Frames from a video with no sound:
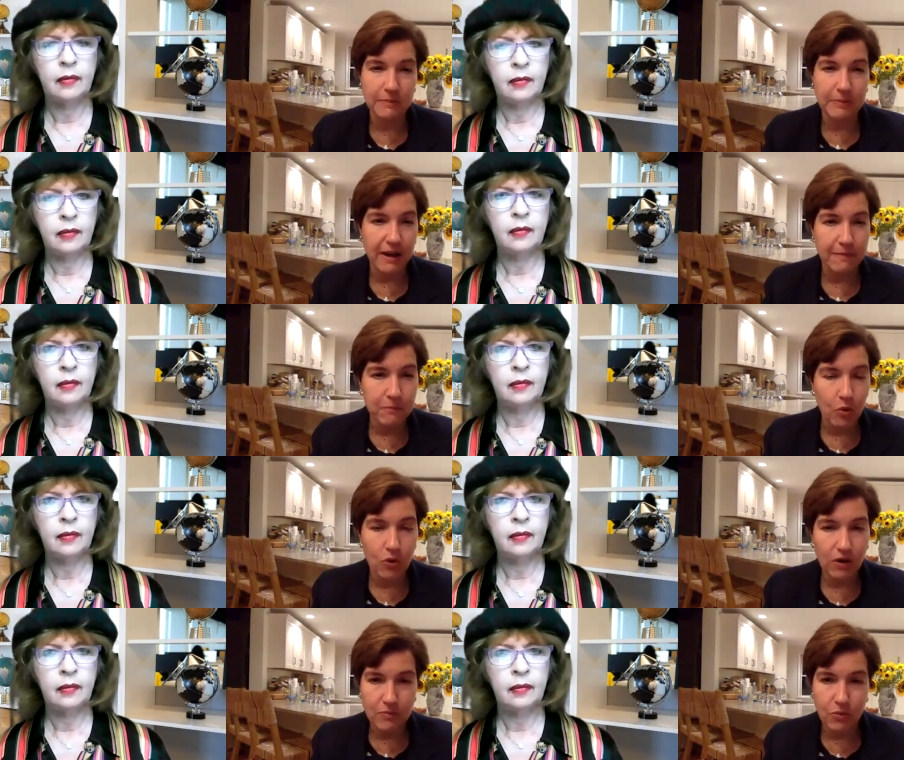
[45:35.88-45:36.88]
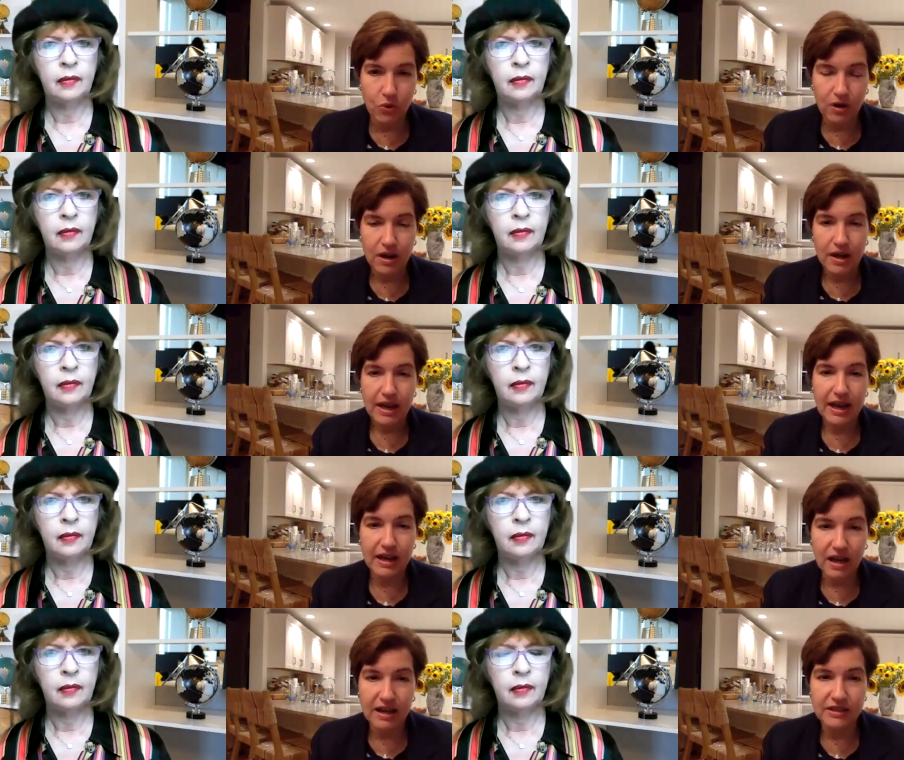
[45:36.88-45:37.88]
Speaker 1: become more and more at
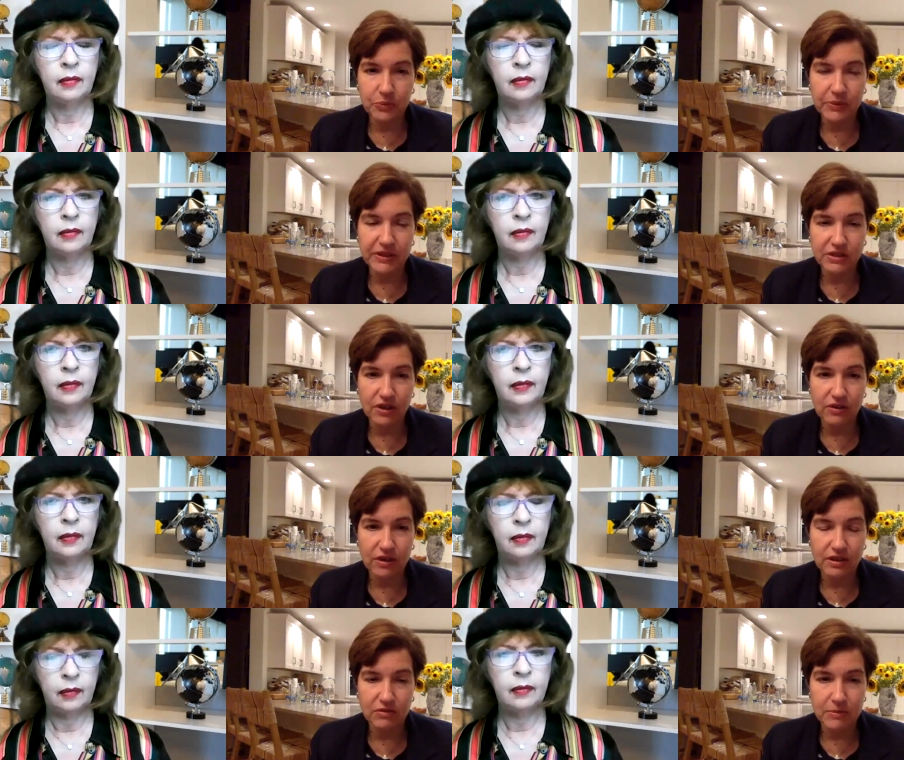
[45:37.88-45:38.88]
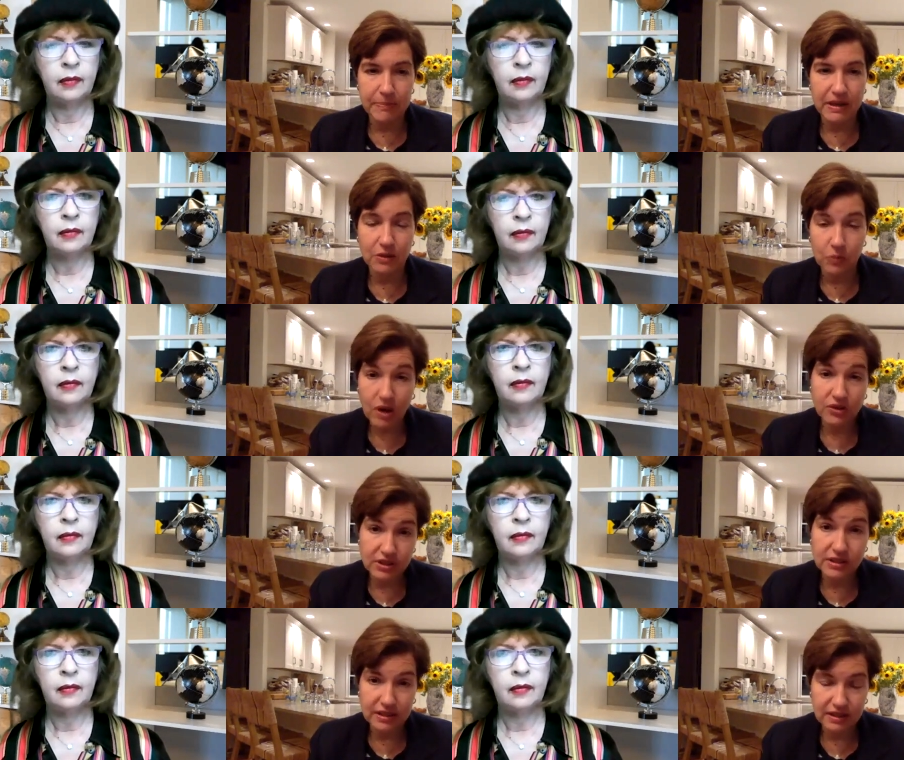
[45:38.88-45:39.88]
odds with each other in the in the
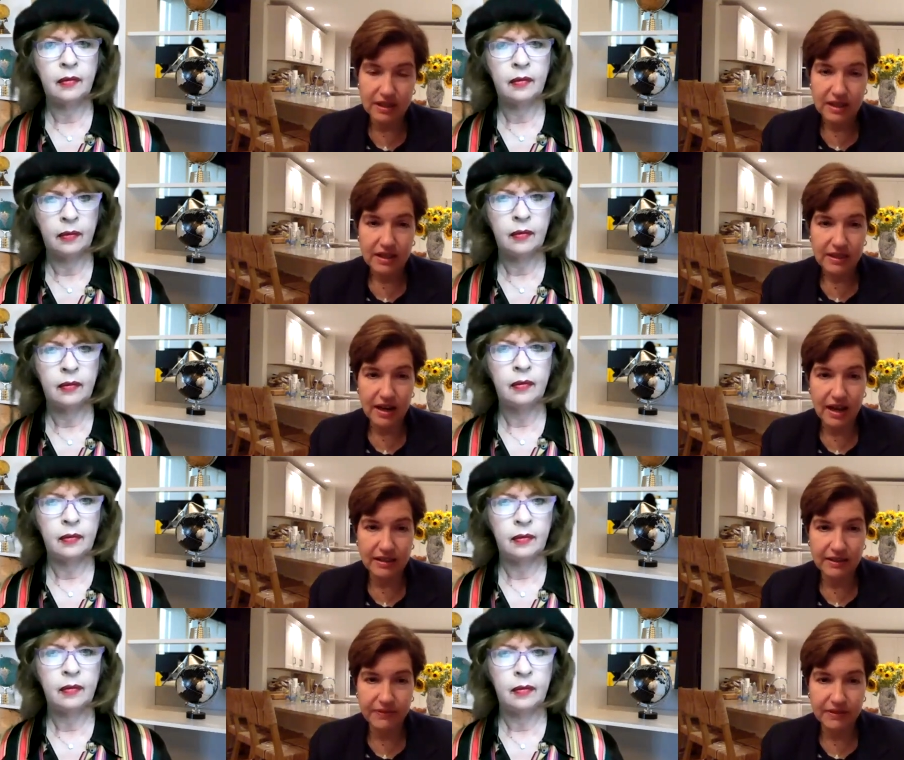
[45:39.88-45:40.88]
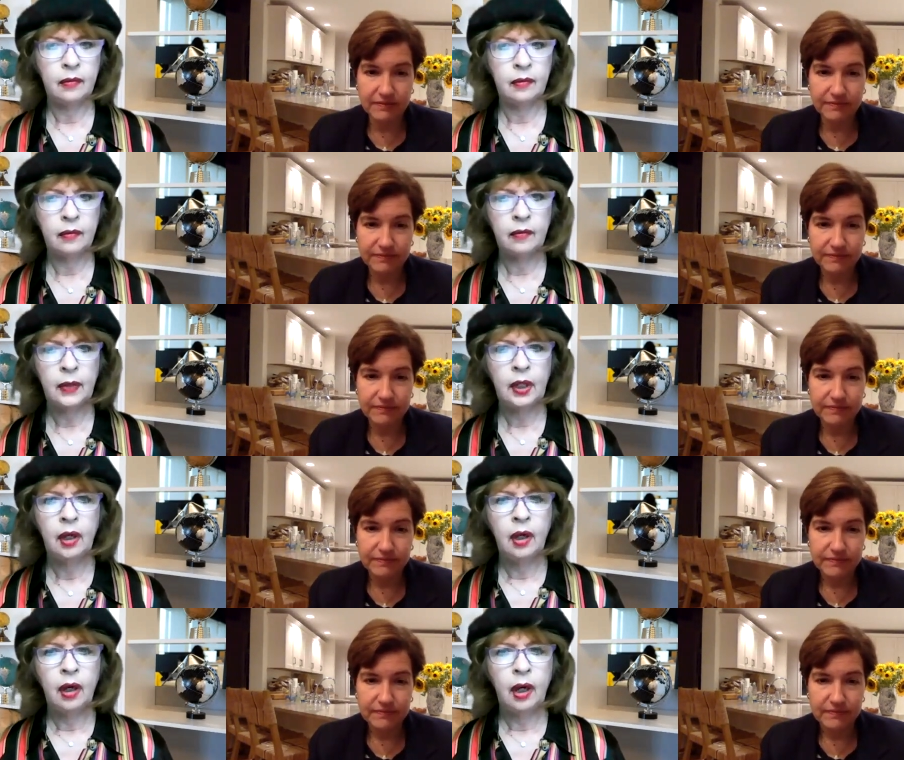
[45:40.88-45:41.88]
Washington that I live in.
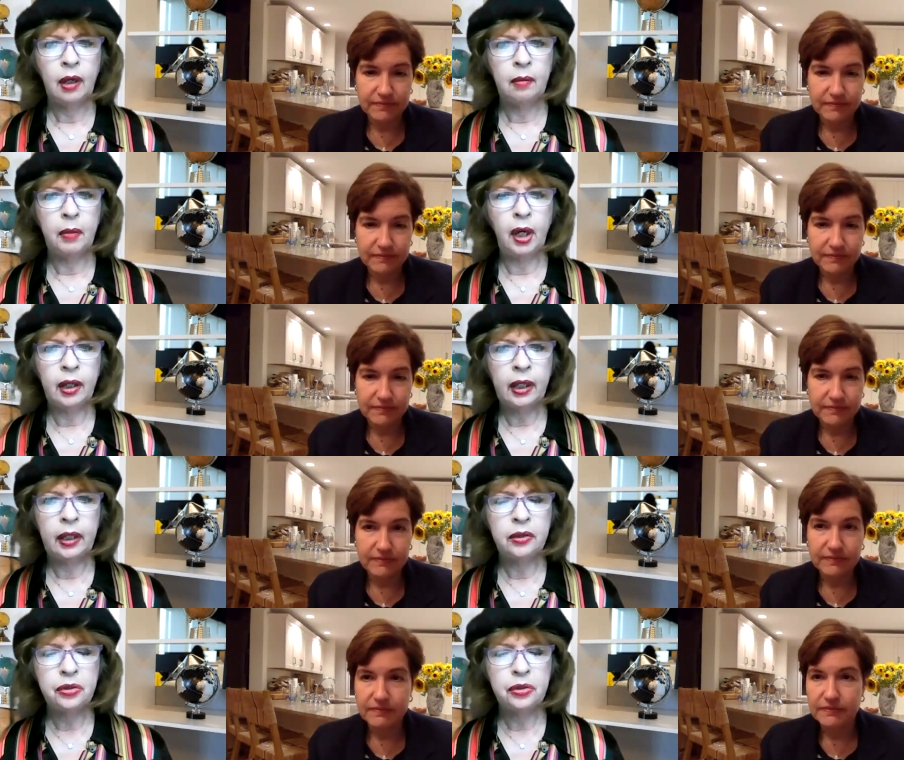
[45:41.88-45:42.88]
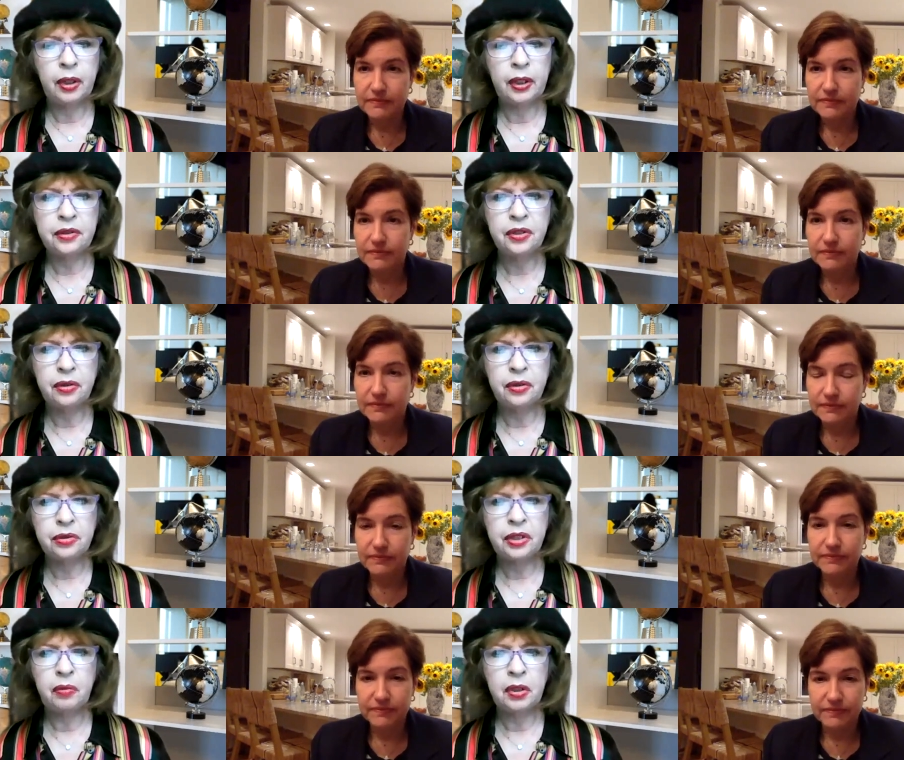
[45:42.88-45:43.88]
Speaker 2: Uh, Mark in Short Hills, New
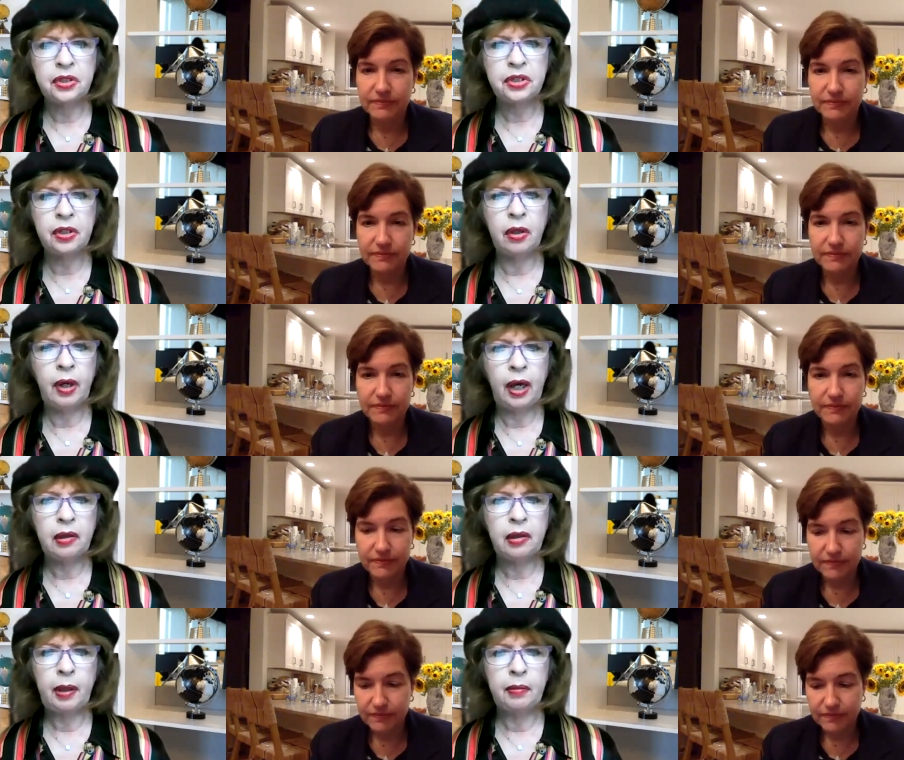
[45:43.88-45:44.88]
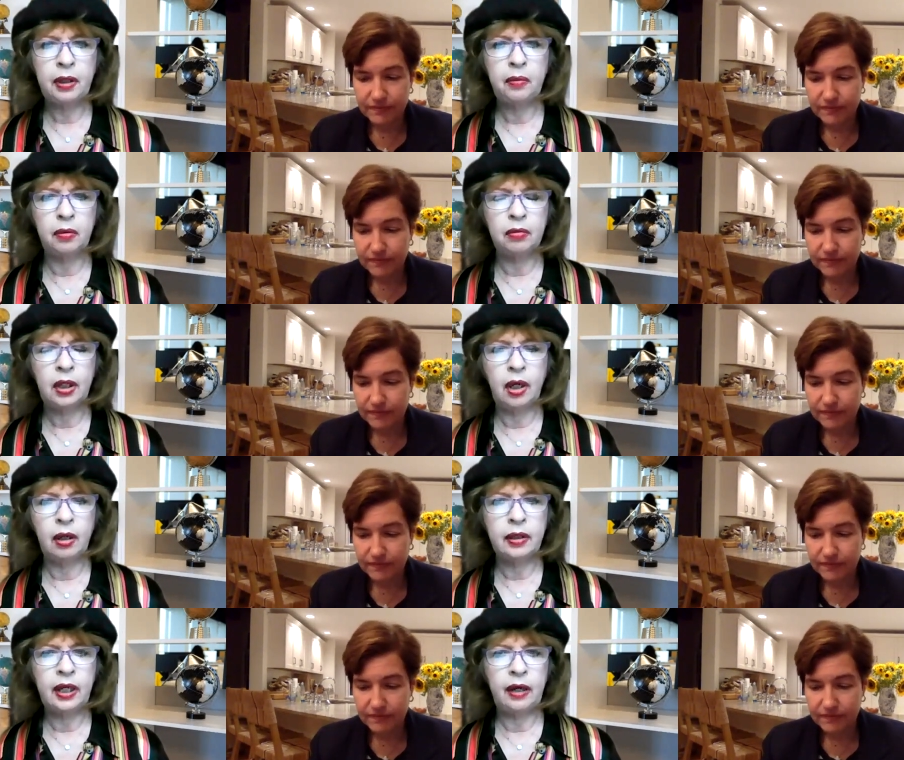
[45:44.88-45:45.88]
Jersey wants to know how the public will
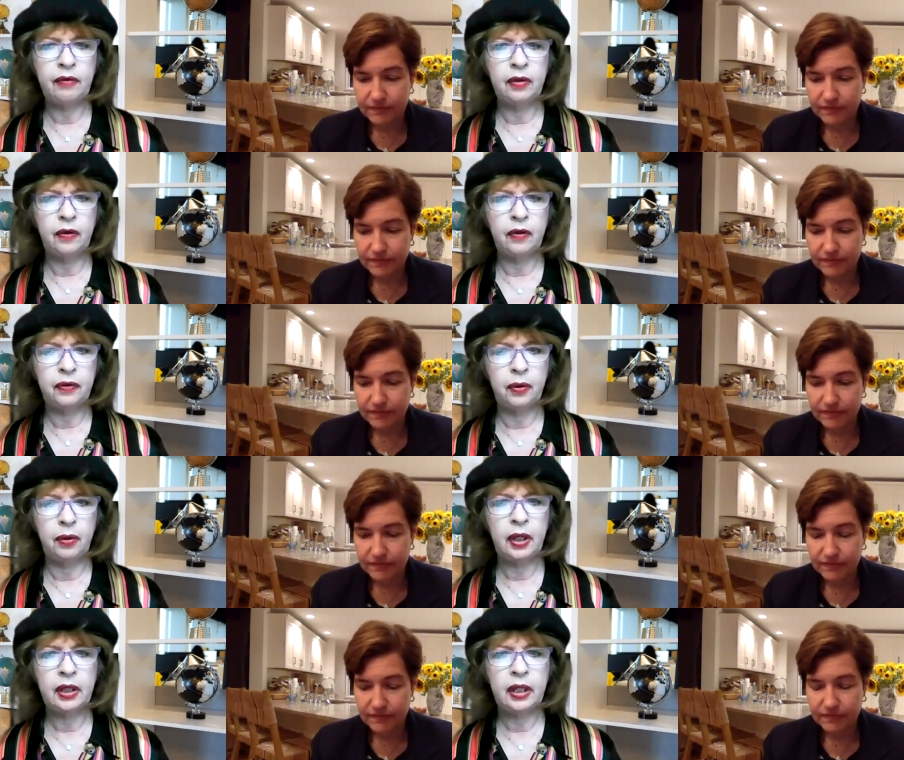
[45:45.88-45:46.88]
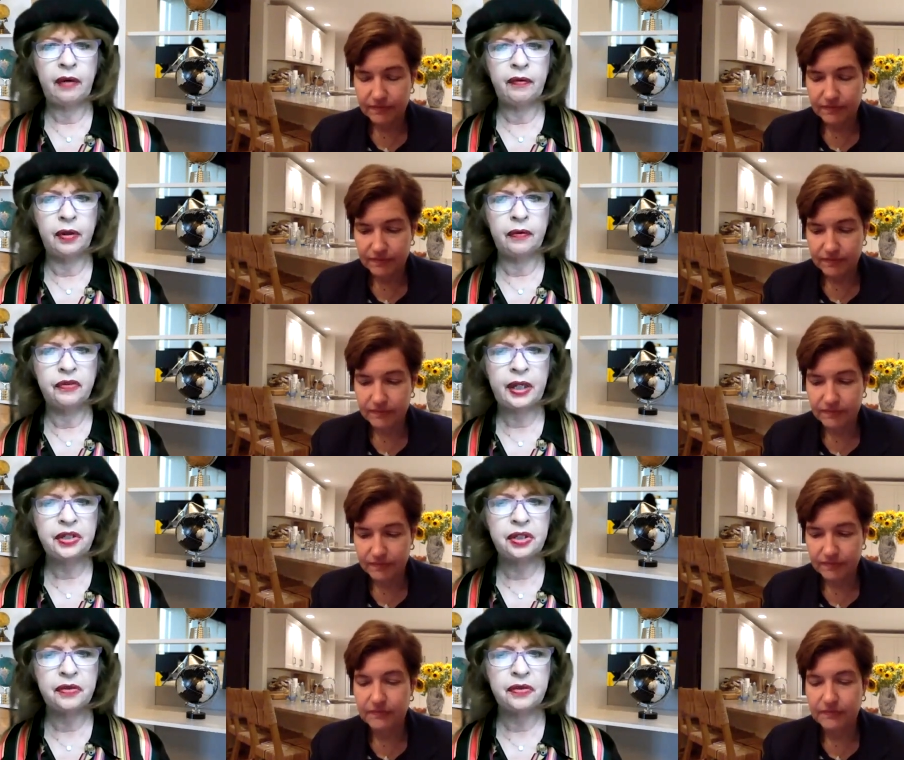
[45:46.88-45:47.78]
regard the governor of Florida, the governor of Texas